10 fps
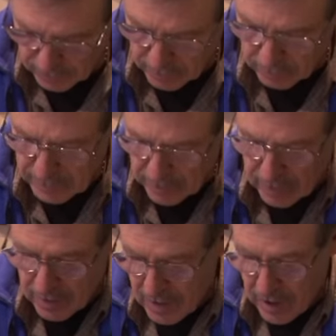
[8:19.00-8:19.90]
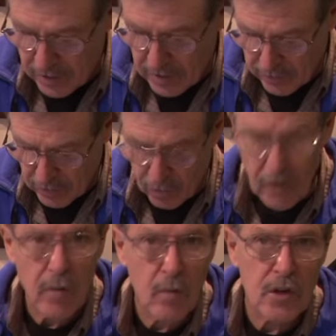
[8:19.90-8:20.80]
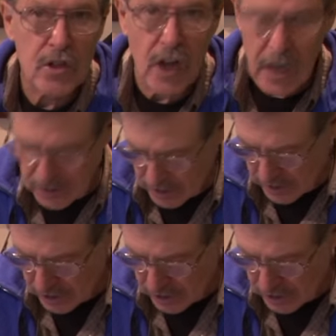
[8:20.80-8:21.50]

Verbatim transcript: you come down another 9, which is 18